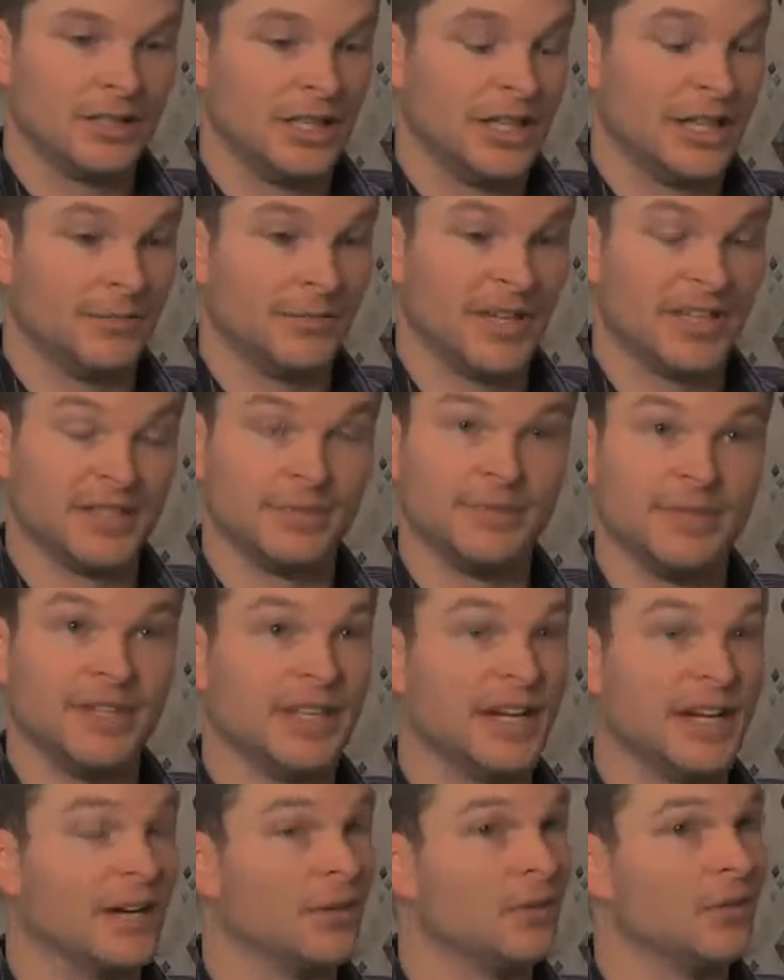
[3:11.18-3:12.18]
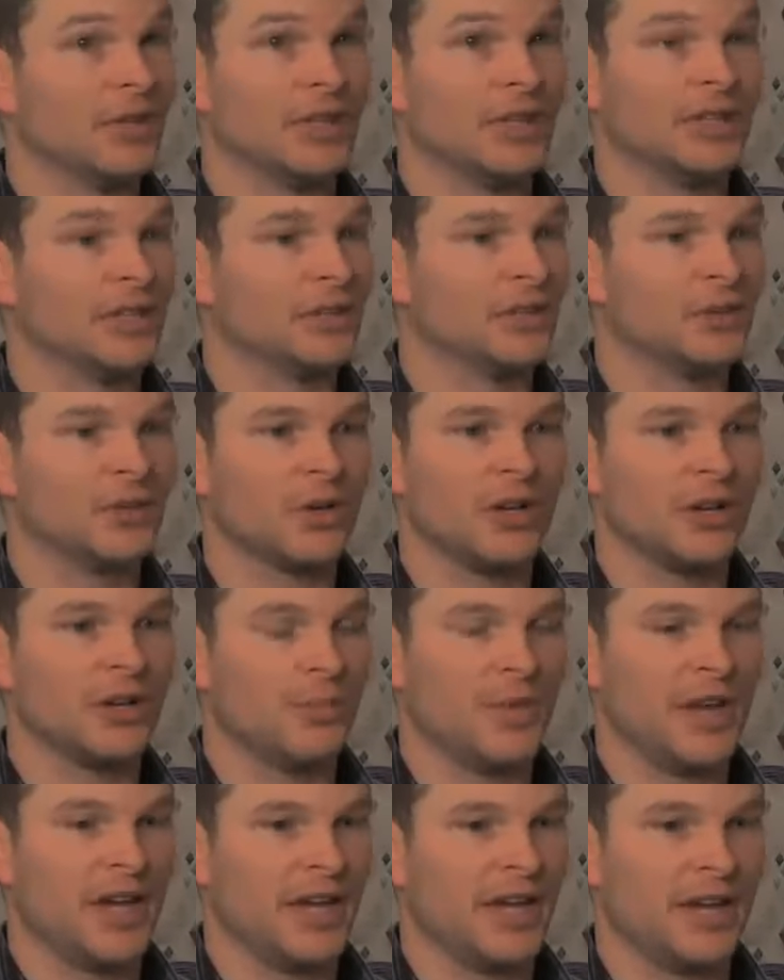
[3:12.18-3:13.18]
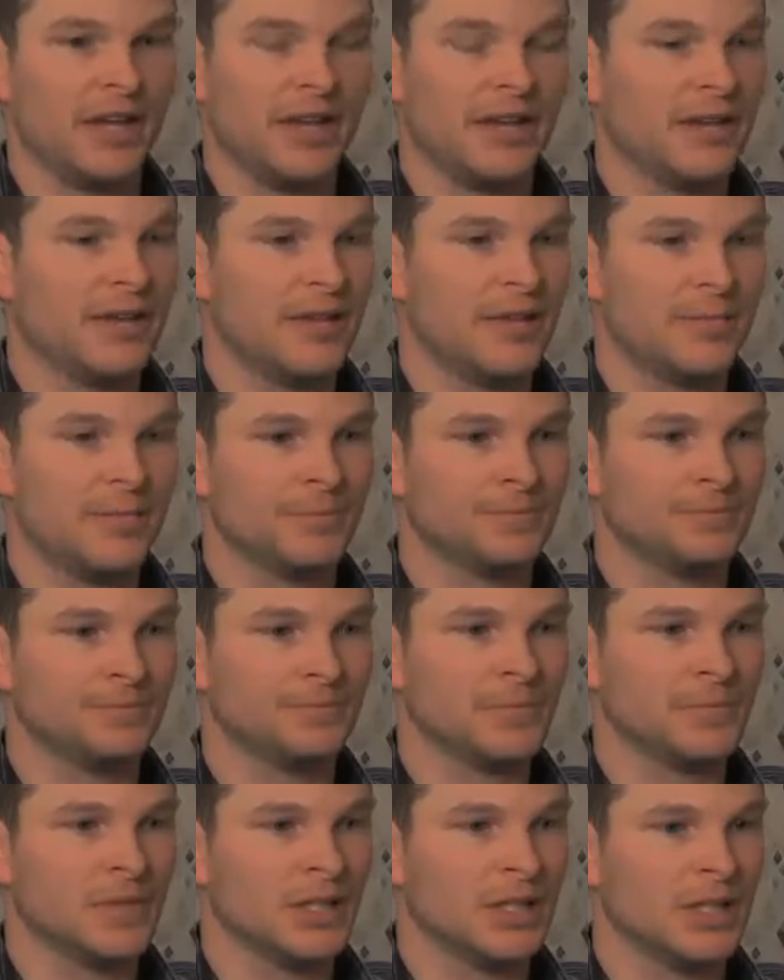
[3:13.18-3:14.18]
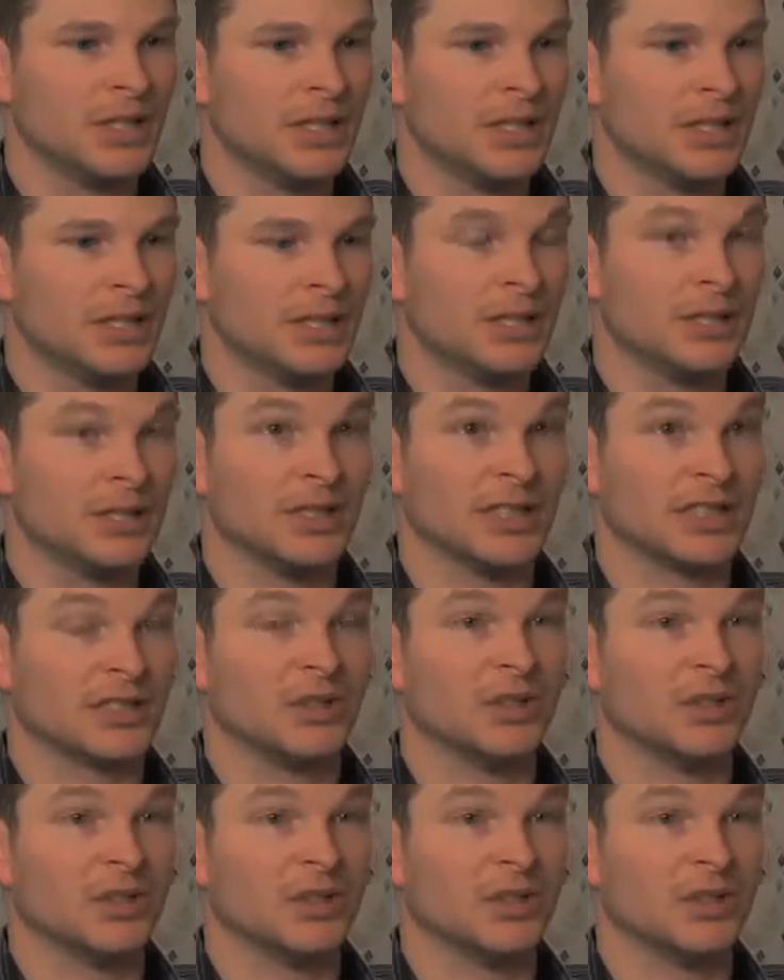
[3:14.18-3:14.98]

Yeah, it makes me not want to crawl in bed, not